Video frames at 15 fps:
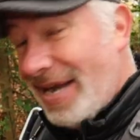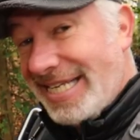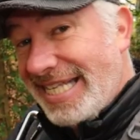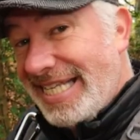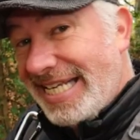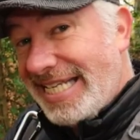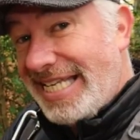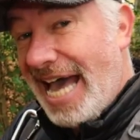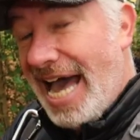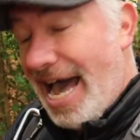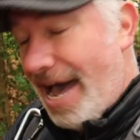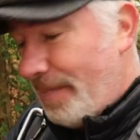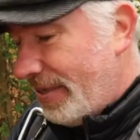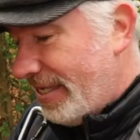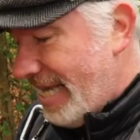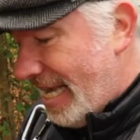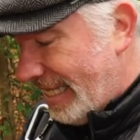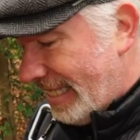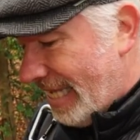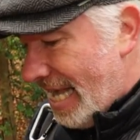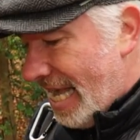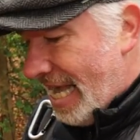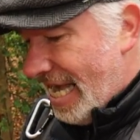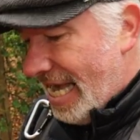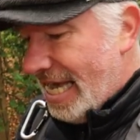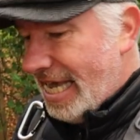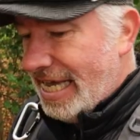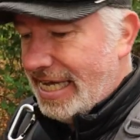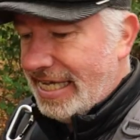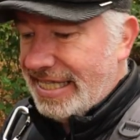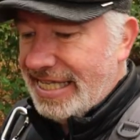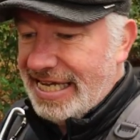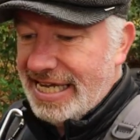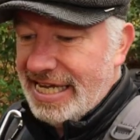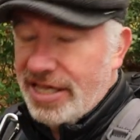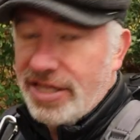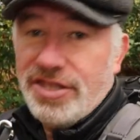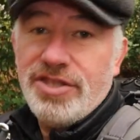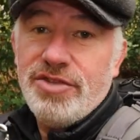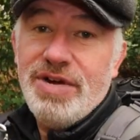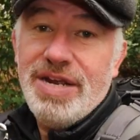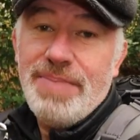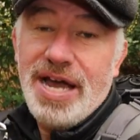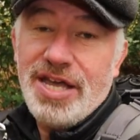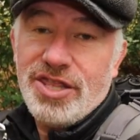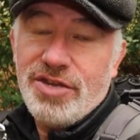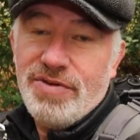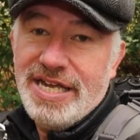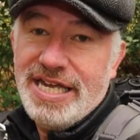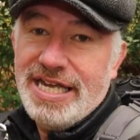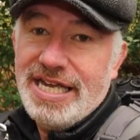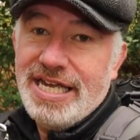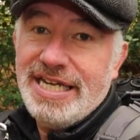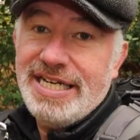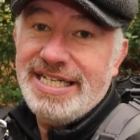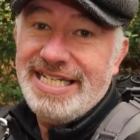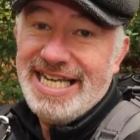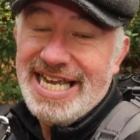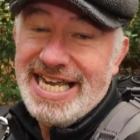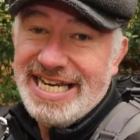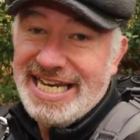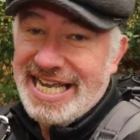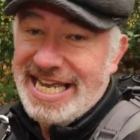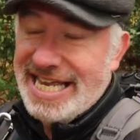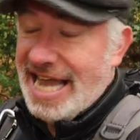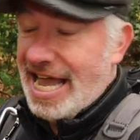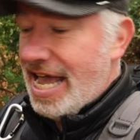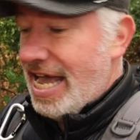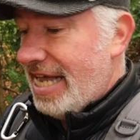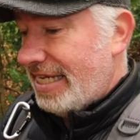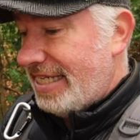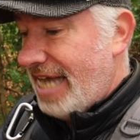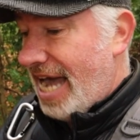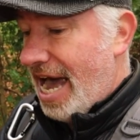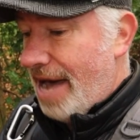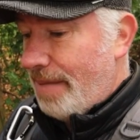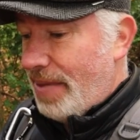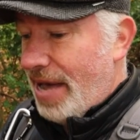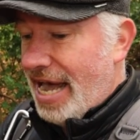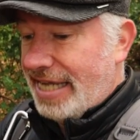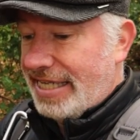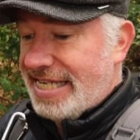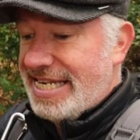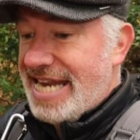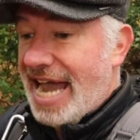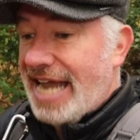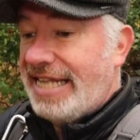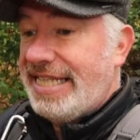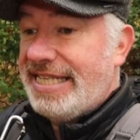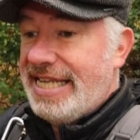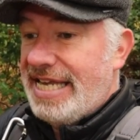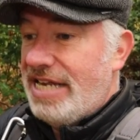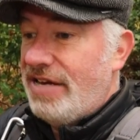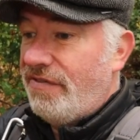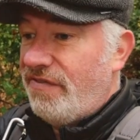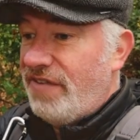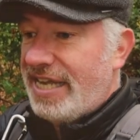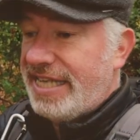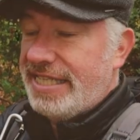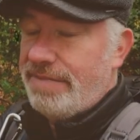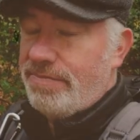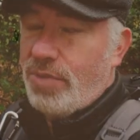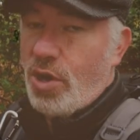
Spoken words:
back to the tarp, yes. The 3x3 DD tarp has 19 fixing